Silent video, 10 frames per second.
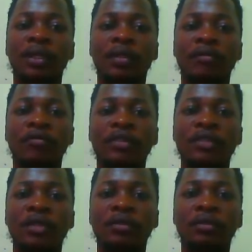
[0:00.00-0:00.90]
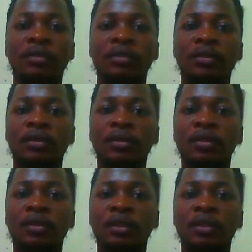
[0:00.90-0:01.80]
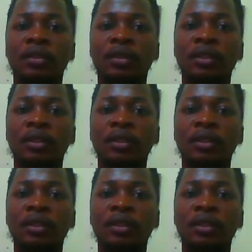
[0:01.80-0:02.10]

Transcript: of the cell and click